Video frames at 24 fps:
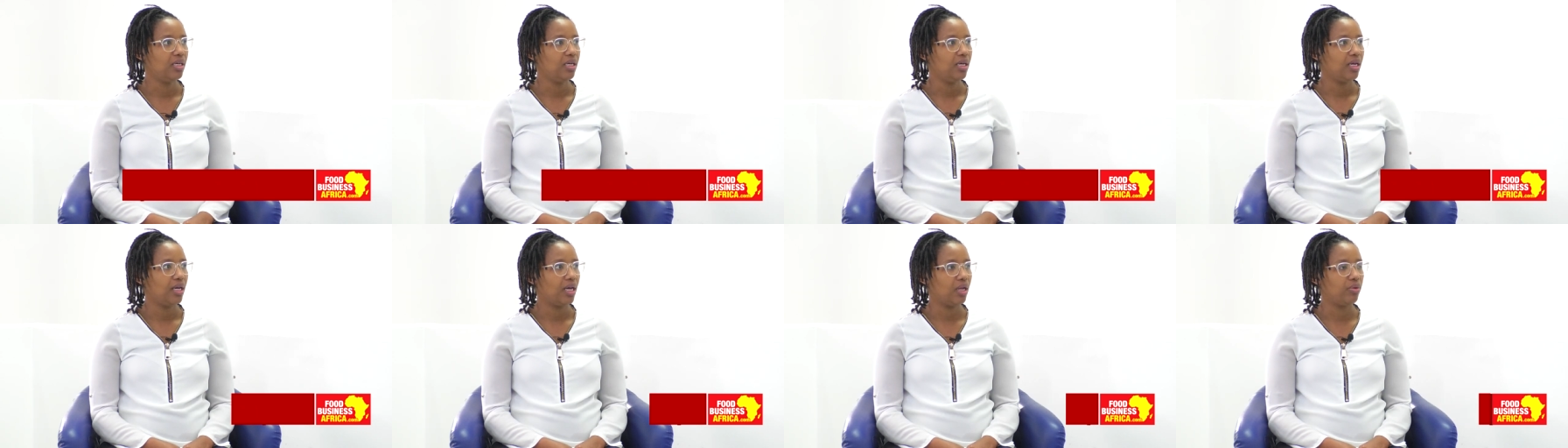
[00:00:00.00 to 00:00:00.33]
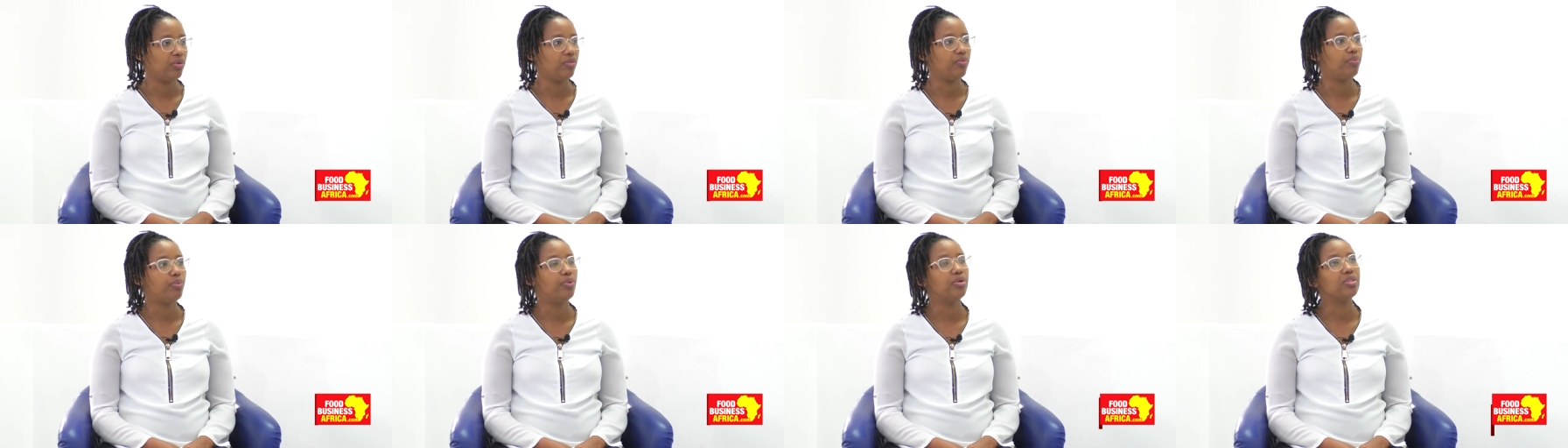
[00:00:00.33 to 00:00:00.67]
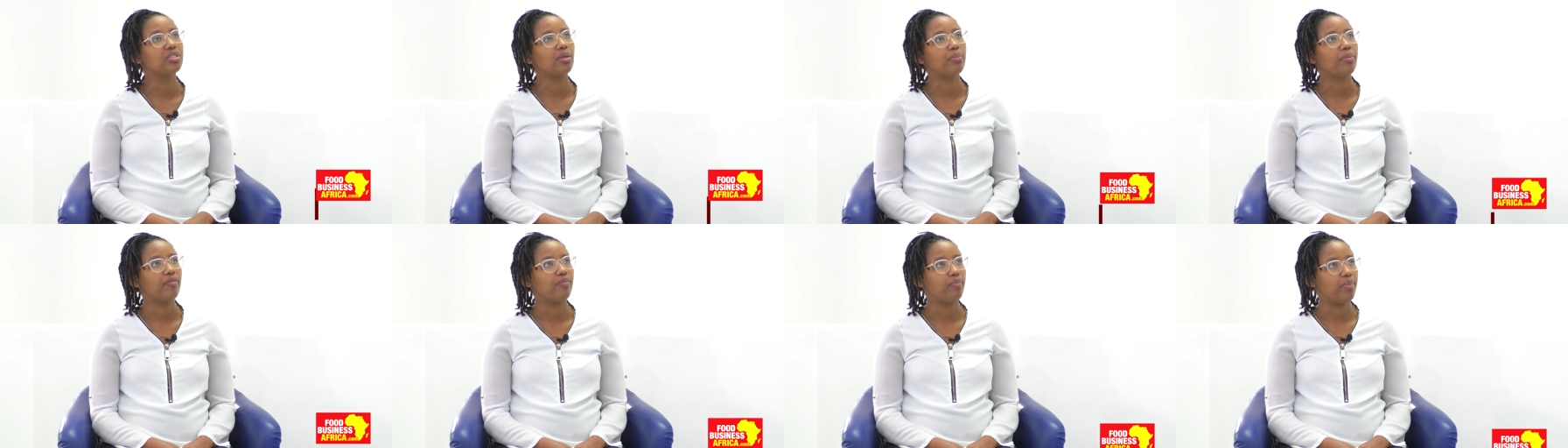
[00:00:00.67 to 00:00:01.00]
Mm. And we've
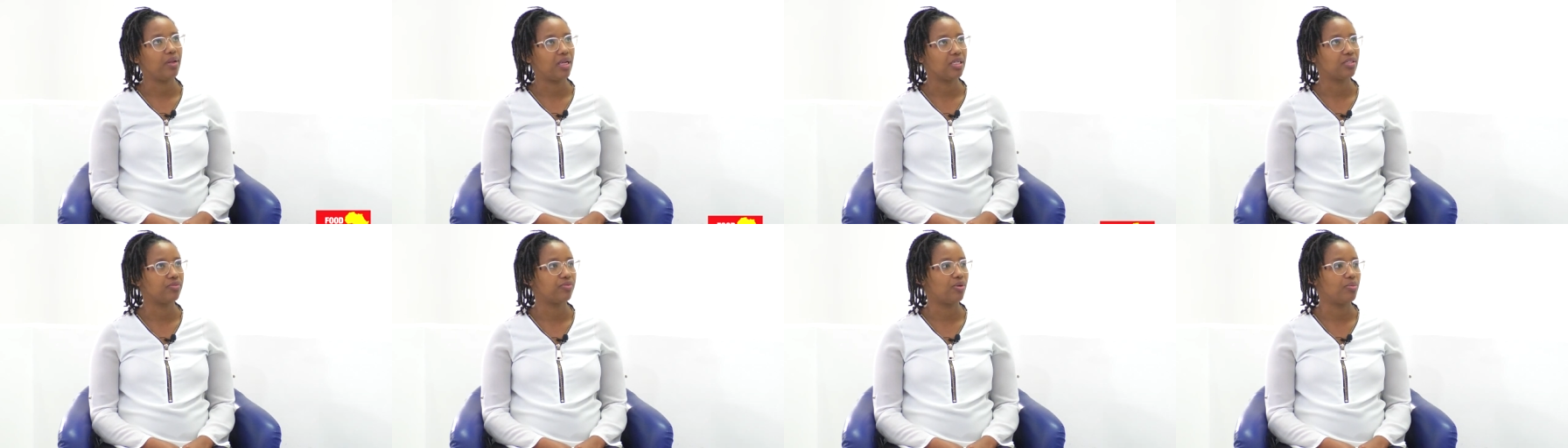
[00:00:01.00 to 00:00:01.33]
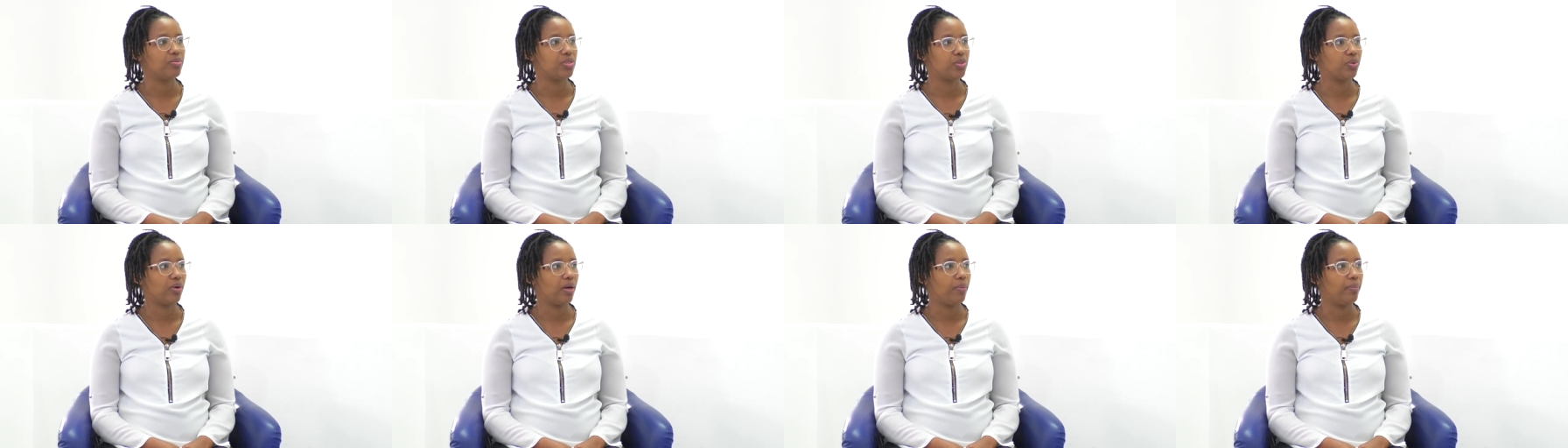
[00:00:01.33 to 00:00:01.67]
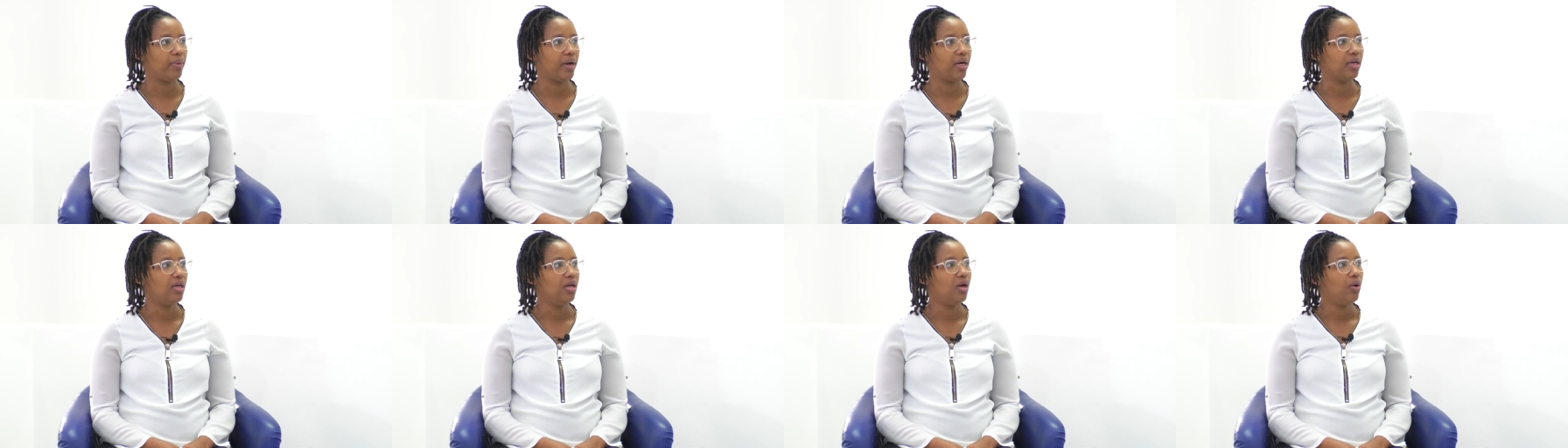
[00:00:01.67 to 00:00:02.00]
put up our platforms
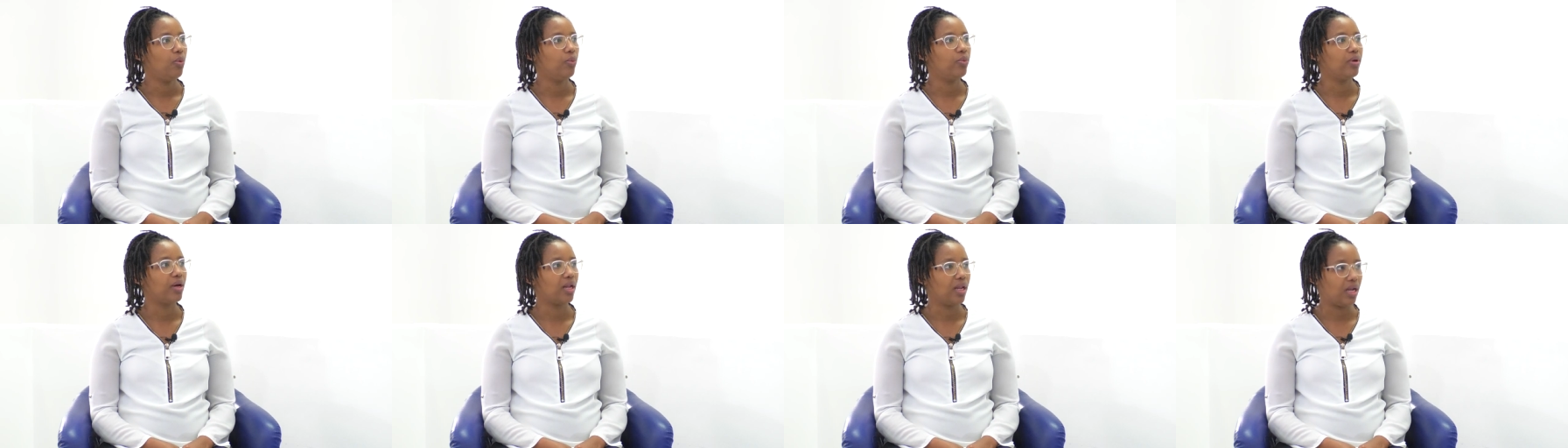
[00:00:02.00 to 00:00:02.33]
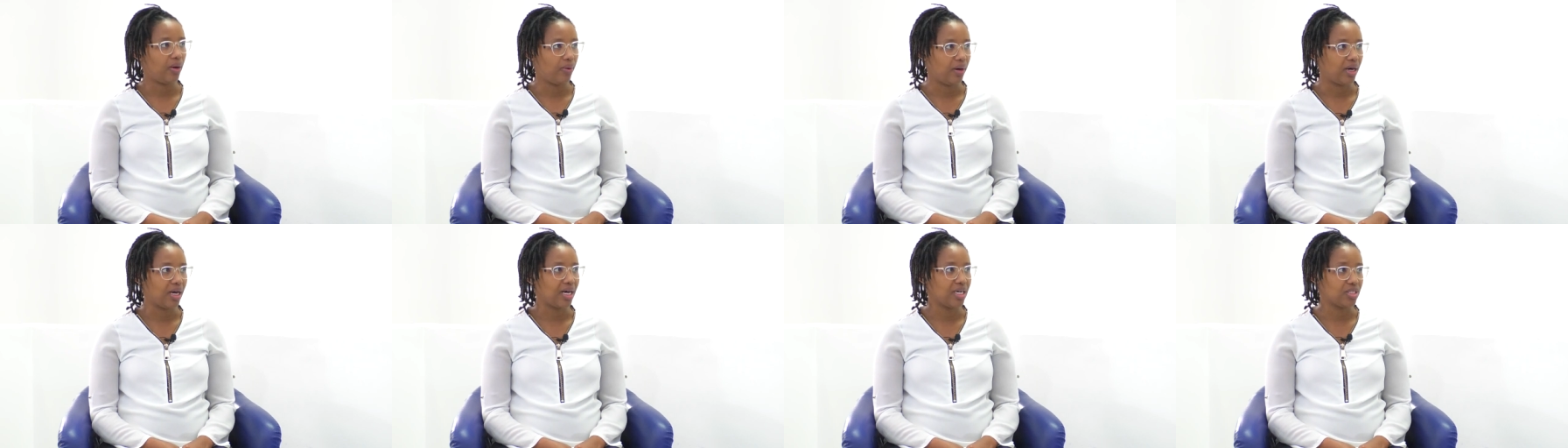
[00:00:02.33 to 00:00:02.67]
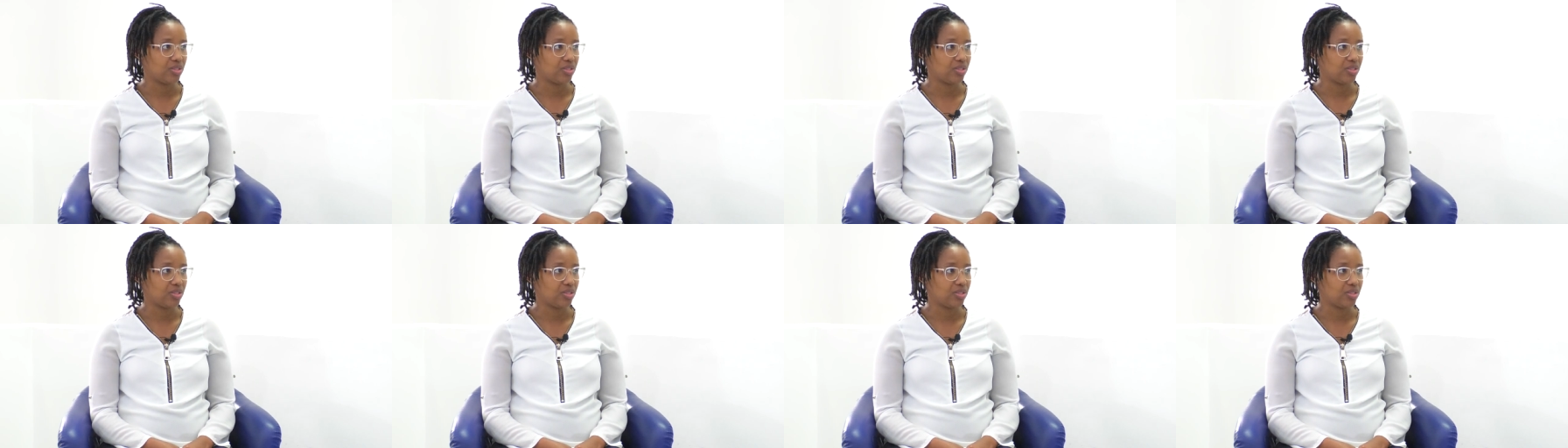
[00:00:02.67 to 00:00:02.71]
whereby we allow our